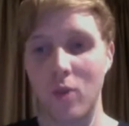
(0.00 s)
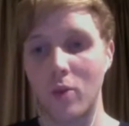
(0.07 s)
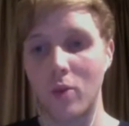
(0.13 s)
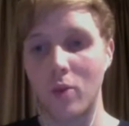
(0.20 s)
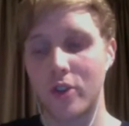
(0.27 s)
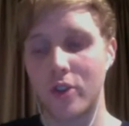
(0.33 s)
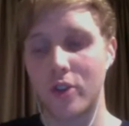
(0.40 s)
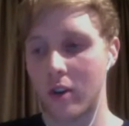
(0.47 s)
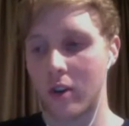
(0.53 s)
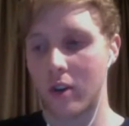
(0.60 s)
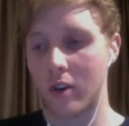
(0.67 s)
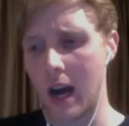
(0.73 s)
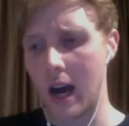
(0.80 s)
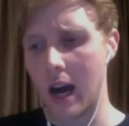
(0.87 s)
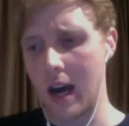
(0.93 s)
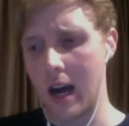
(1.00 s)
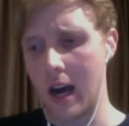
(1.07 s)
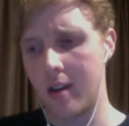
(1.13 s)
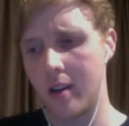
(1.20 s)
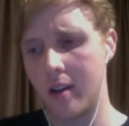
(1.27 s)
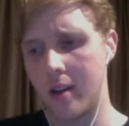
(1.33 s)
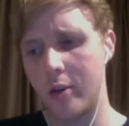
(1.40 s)
What would your
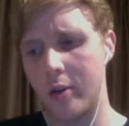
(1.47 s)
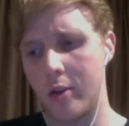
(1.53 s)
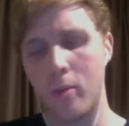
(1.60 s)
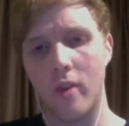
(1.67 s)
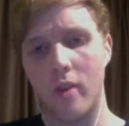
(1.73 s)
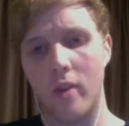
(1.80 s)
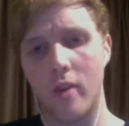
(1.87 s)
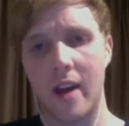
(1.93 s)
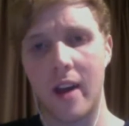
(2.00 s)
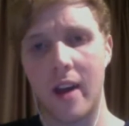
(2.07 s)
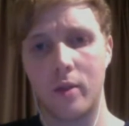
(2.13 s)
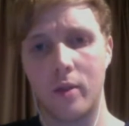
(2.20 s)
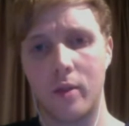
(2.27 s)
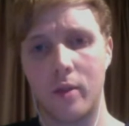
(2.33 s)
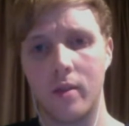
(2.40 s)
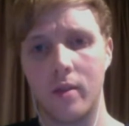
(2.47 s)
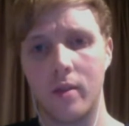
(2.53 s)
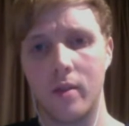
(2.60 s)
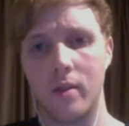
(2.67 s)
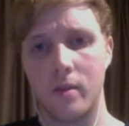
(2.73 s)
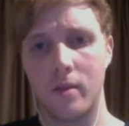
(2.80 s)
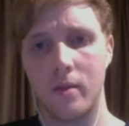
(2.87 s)
morph animal
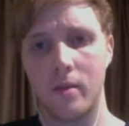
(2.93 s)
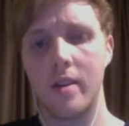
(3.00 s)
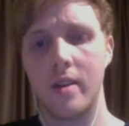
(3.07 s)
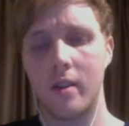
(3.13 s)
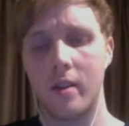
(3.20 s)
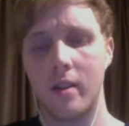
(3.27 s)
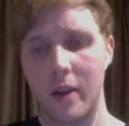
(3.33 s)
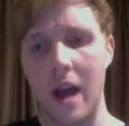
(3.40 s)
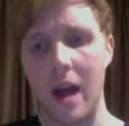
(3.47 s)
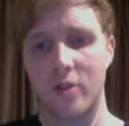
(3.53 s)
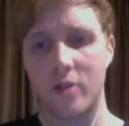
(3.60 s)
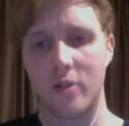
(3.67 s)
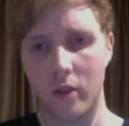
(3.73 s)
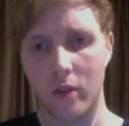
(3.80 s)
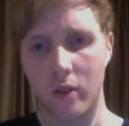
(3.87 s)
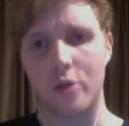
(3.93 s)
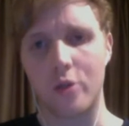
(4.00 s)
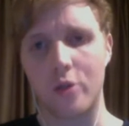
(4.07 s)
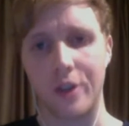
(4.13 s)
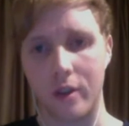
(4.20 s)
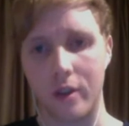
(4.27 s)
be, or dinosaur, or creature?